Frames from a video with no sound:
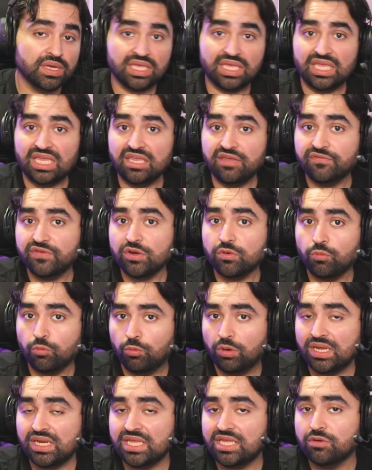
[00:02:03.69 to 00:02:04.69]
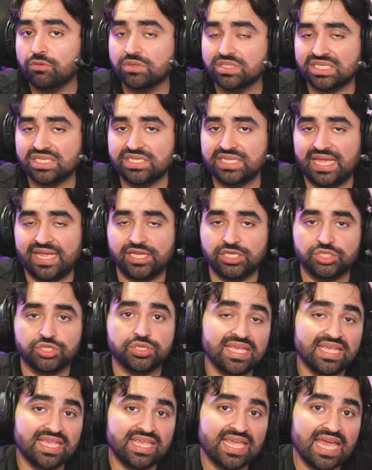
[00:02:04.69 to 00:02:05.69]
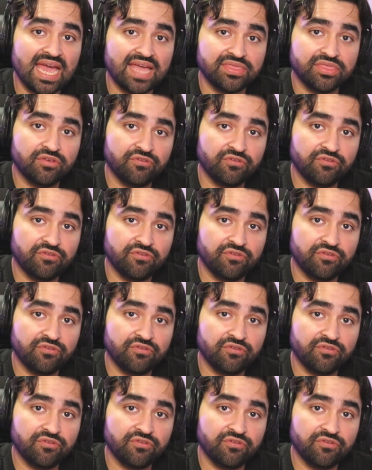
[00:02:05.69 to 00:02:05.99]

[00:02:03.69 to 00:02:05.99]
even when he was in danger, he had the